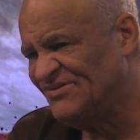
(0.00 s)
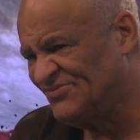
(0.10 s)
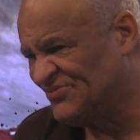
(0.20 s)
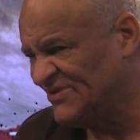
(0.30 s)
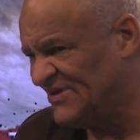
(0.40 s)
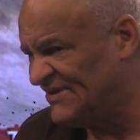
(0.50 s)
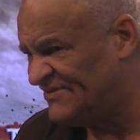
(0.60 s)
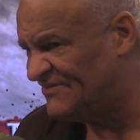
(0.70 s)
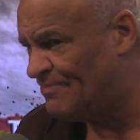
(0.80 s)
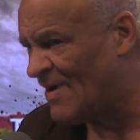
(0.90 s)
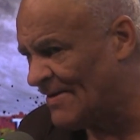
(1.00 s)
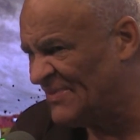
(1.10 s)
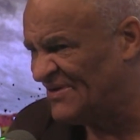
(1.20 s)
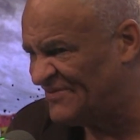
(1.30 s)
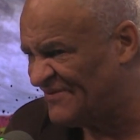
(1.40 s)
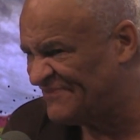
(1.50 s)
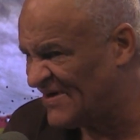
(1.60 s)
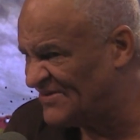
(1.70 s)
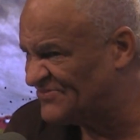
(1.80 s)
see the Department of Defense,